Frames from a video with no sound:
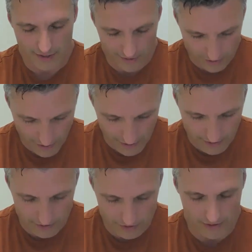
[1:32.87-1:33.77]
and
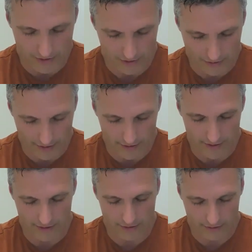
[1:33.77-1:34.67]
courage and
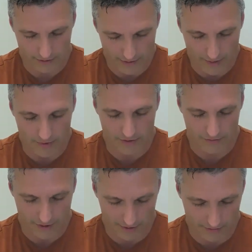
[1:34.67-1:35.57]
clarity to the topic
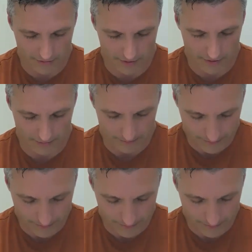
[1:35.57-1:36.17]
of conflict.